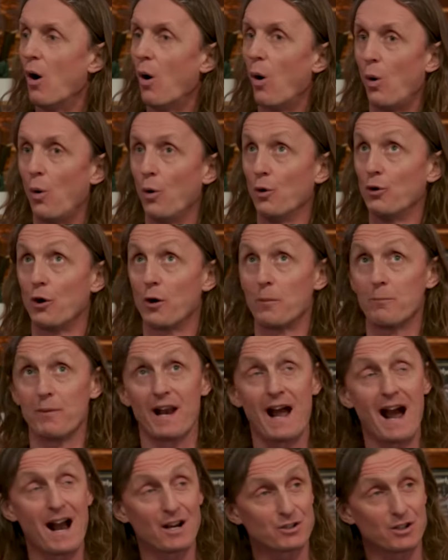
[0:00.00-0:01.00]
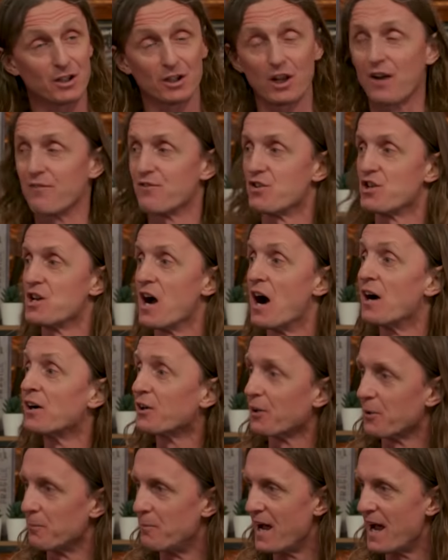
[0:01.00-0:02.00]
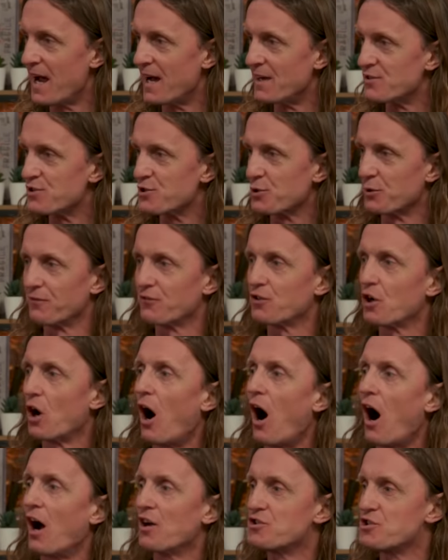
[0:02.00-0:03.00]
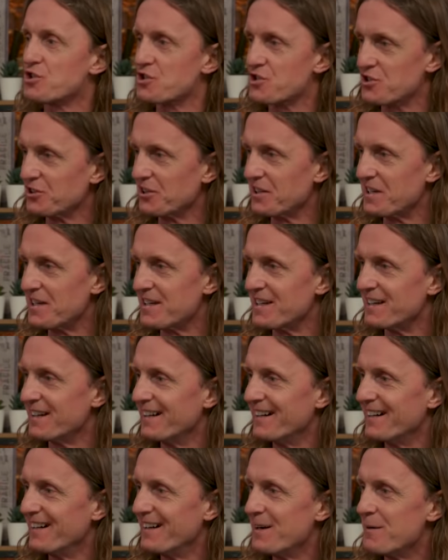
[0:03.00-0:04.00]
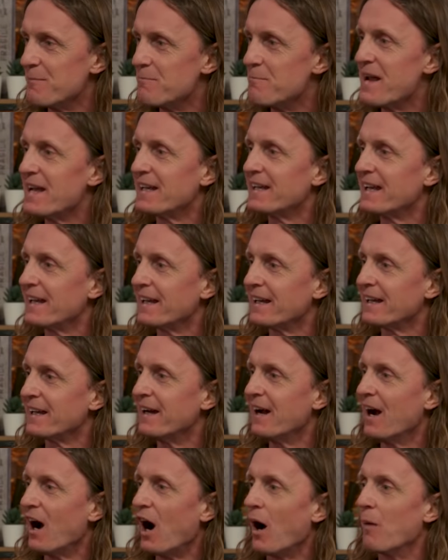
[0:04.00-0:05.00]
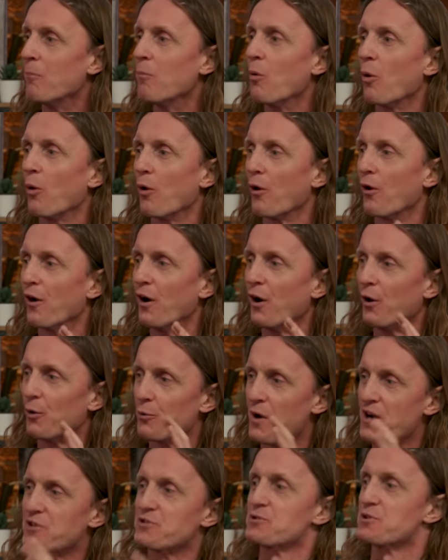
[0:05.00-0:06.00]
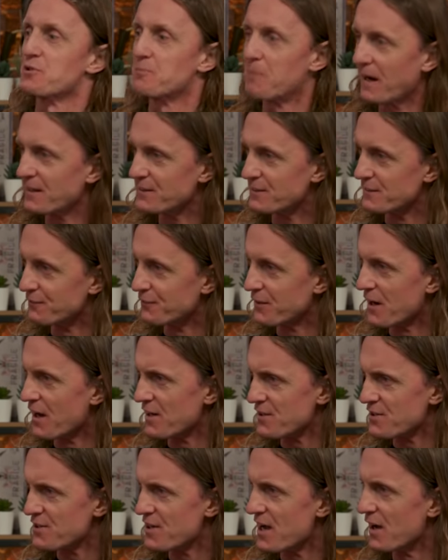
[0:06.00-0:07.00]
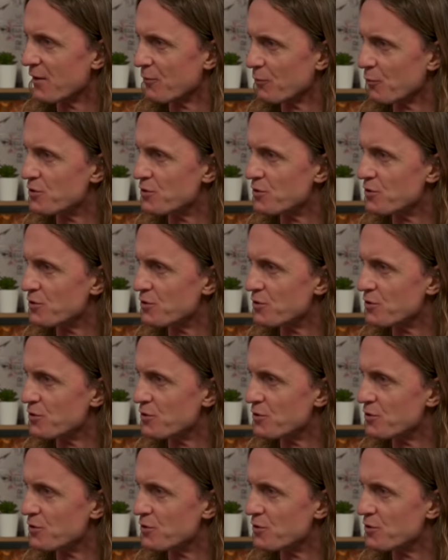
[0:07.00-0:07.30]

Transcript: older, but actually a lot of younger bands sort of consciously making a more retrospective kind of sound.